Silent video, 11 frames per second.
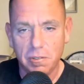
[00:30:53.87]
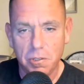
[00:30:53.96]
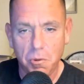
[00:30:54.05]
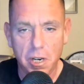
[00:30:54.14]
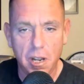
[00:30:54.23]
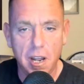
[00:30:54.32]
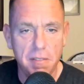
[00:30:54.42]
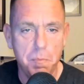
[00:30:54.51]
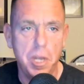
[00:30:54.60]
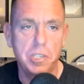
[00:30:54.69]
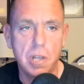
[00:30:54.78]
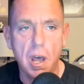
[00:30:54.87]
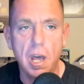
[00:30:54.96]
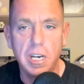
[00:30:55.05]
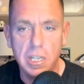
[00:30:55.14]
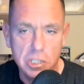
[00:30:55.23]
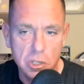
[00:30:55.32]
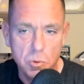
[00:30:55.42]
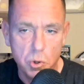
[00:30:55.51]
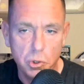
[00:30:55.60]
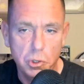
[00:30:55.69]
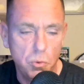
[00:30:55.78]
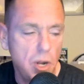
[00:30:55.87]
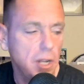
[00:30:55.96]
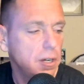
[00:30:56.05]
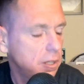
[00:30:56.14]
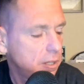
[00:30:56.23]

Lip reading: do we not have the best audience in the world or what?